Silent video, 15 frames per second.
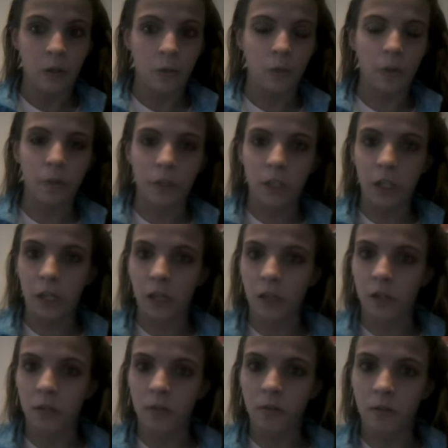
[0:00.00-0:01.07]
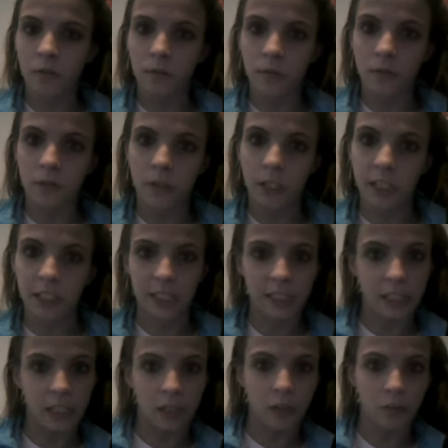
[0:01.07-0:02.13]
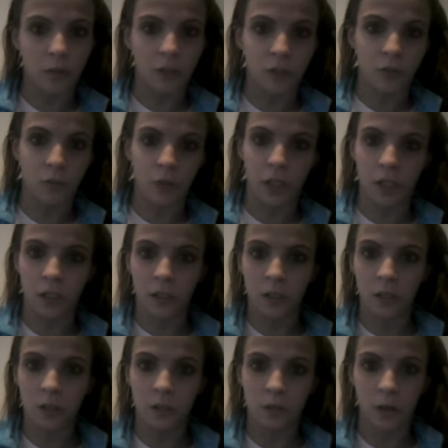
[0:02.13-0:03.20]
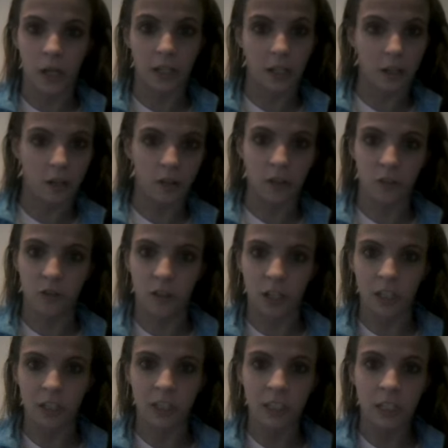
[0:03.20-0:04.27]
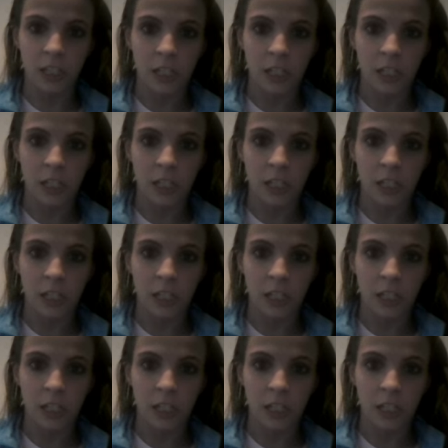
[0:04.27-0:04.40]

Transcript: We would go to DC, which is where I got all the drugs,